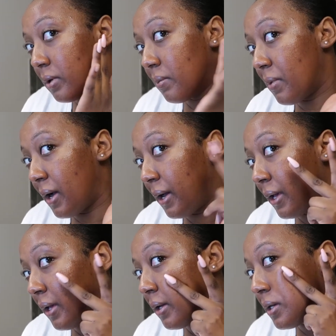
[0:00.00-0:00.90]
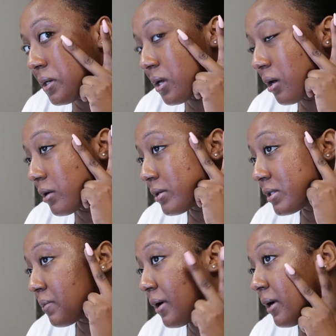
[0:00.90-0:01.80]
my darker
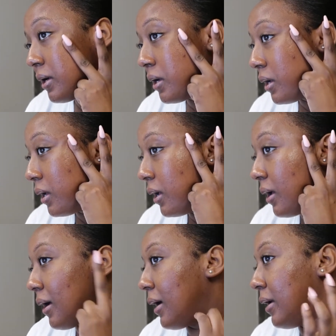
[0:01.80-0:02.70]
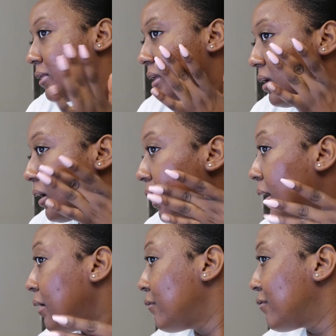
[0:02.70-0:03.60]
spot. I think I
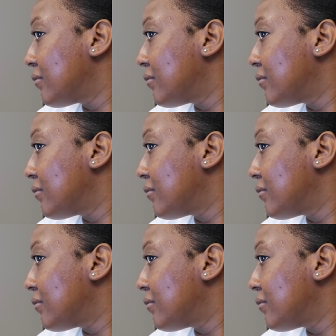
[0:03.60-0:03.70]
have